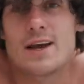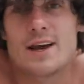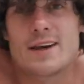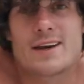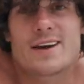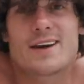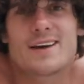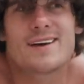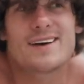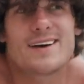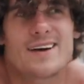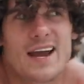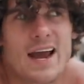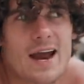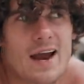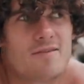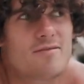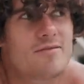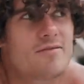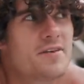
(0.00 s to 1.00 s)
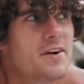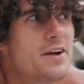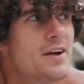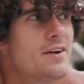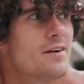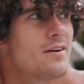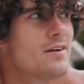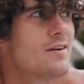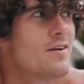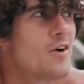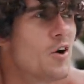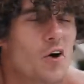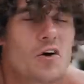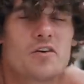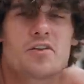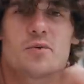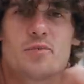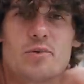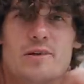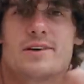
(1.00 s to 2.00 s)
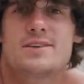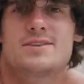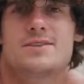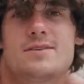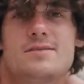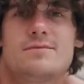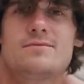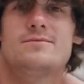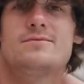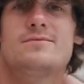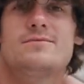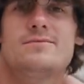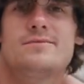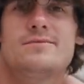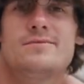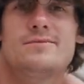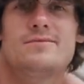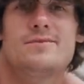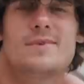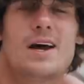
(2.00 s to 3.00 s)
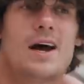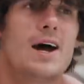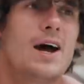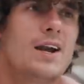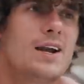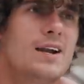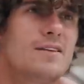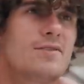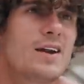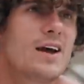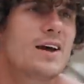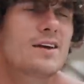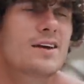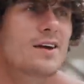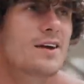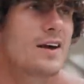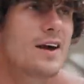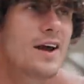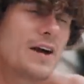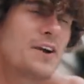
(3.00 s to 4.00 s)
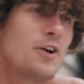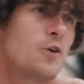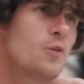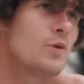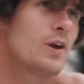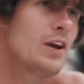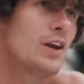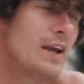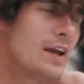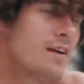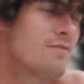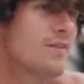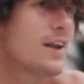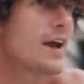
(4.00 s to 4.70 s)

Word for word: like every other person. I live like, I don't live